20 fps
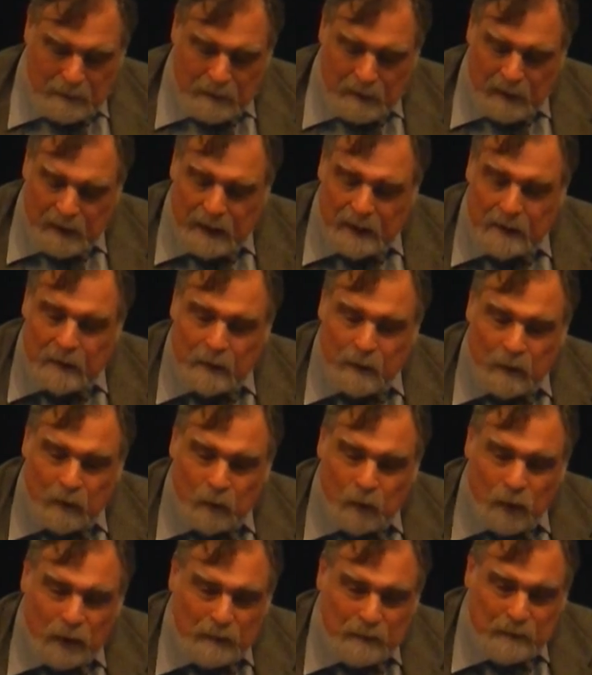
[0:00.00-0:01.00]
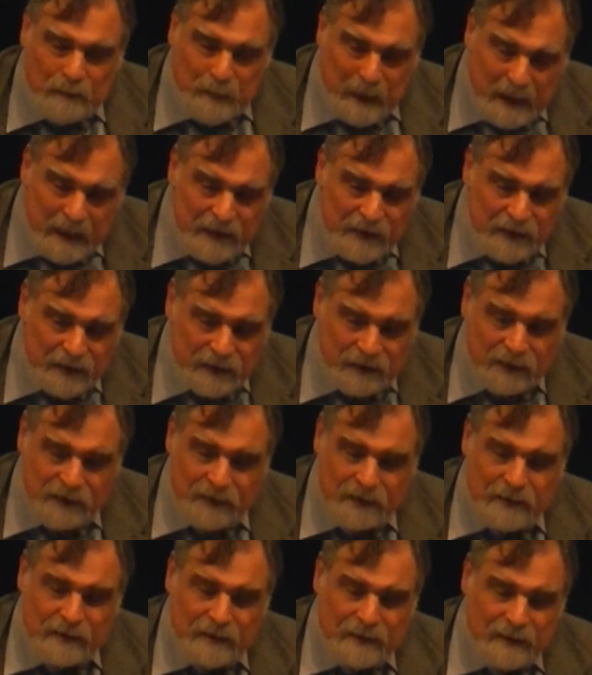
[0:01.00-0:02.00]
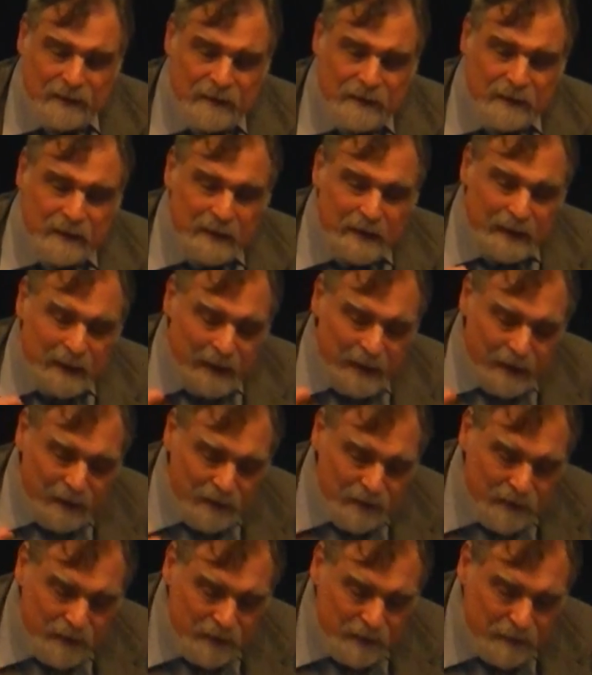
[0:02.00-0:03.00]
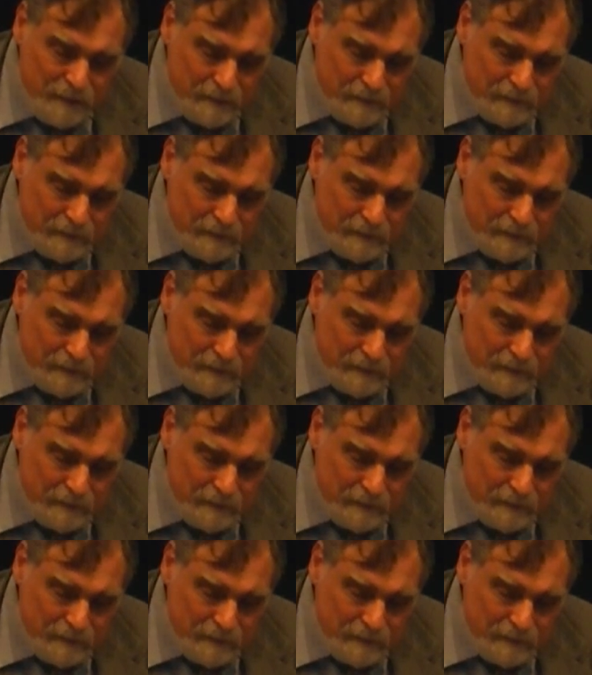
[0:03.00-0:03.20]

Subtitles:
then on what basis is